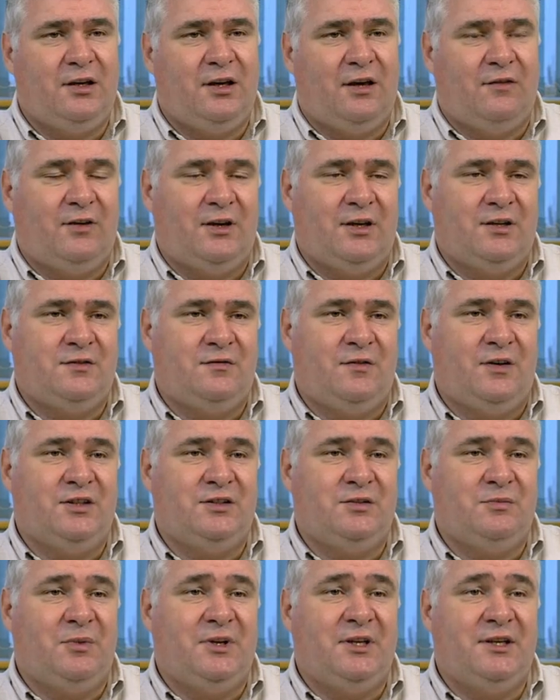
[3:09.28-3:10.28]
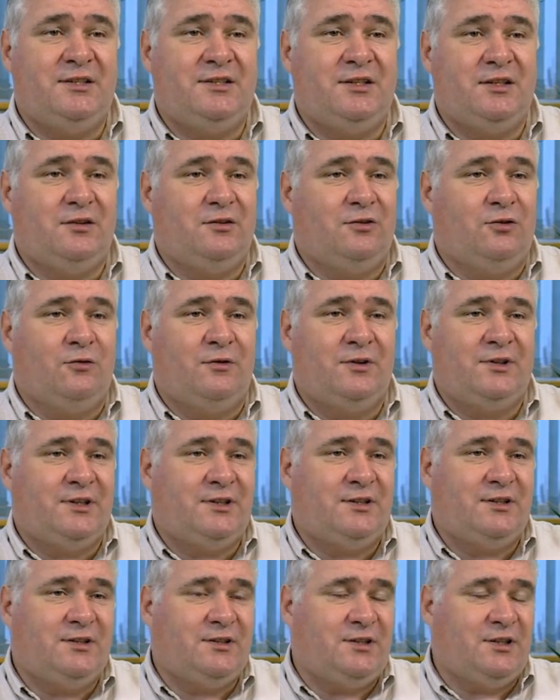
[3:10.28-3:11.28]
giving us visibility over
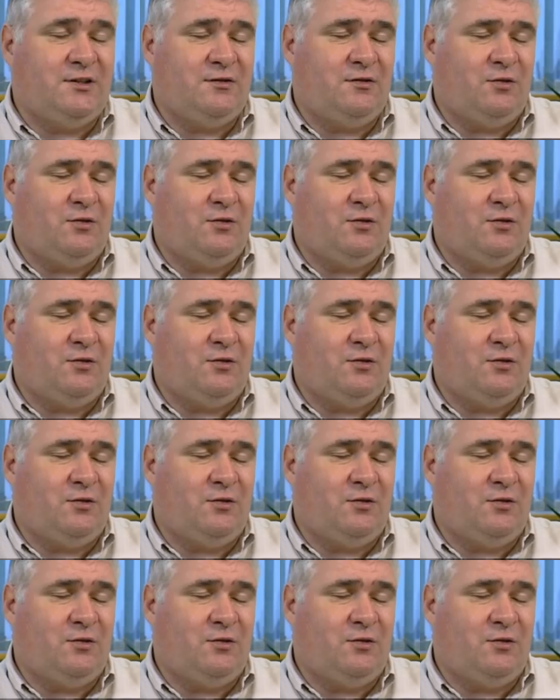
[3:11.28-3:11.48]
distances